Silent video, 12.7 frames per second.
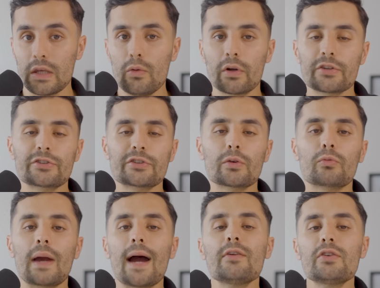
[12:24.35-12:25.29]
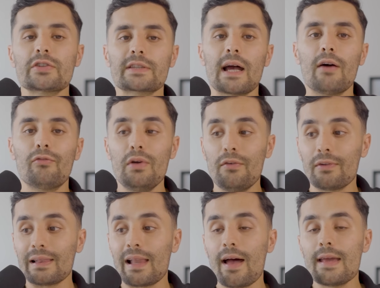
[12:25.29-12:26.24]
You want to surround yourself with
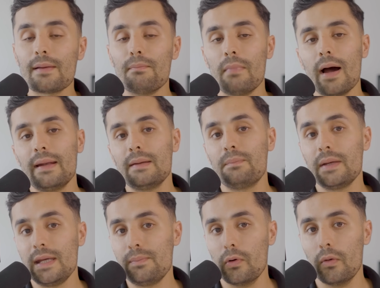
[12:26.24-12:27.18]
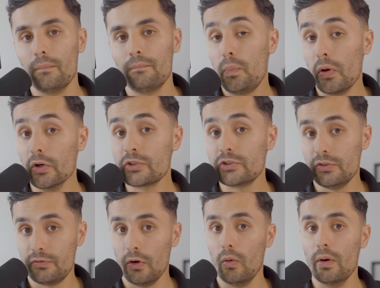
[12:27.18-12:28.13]
like-minded people who push
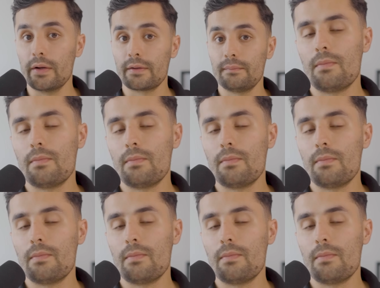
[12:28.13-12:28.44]
you forward.